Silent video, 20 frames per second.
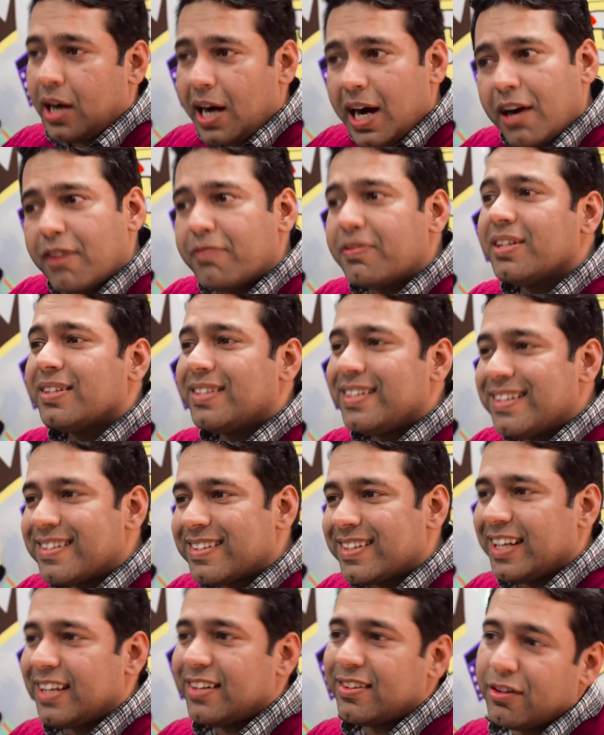After these
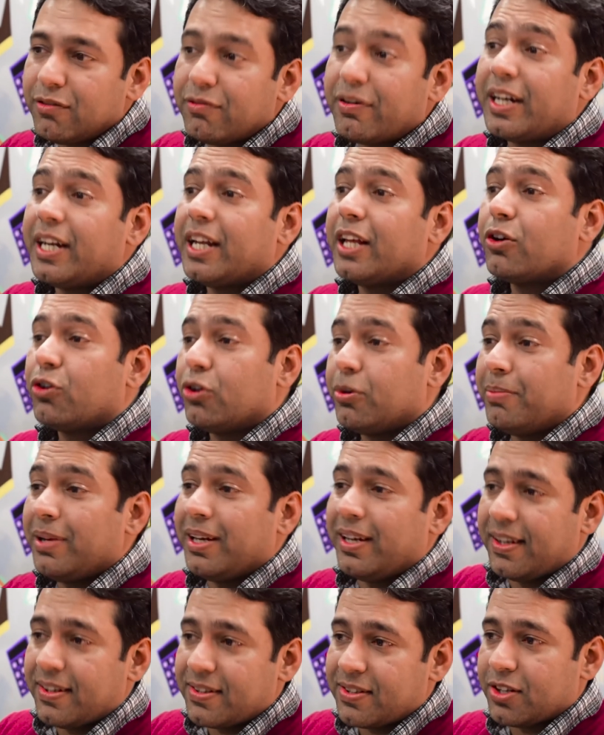things, the funding could be
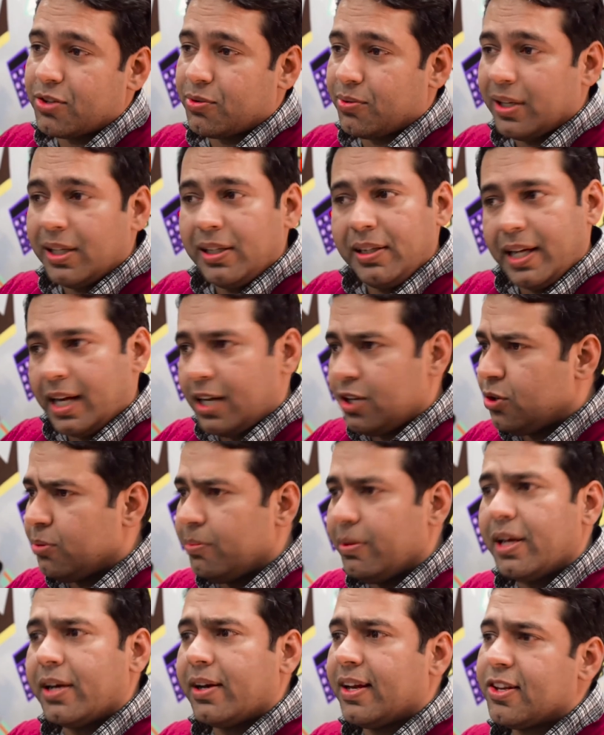raised as well, and you
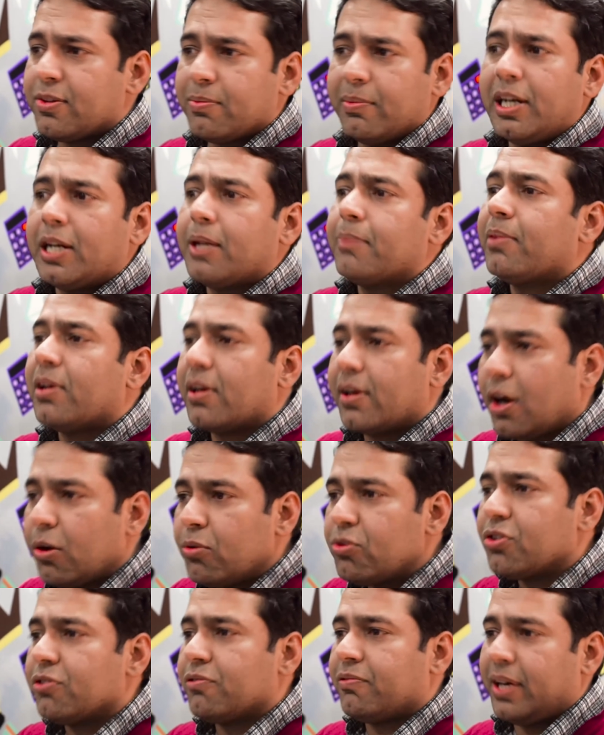may raise multiple
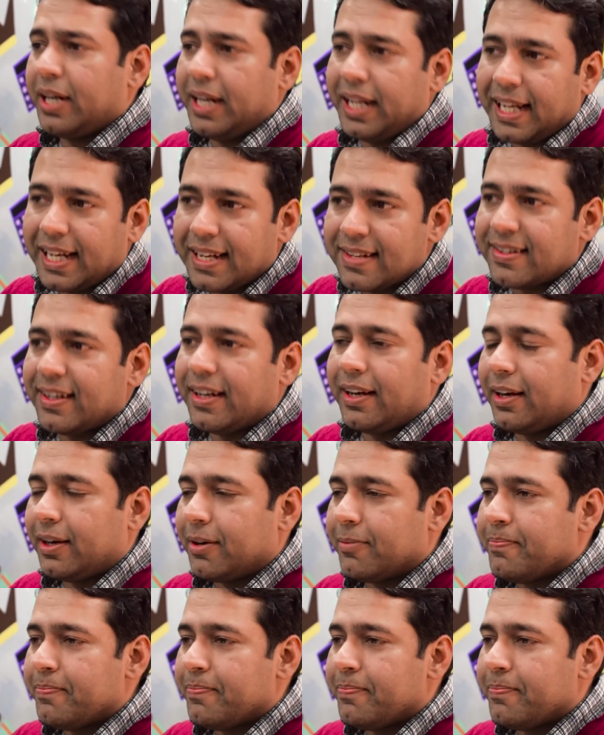rounds of funding as needed.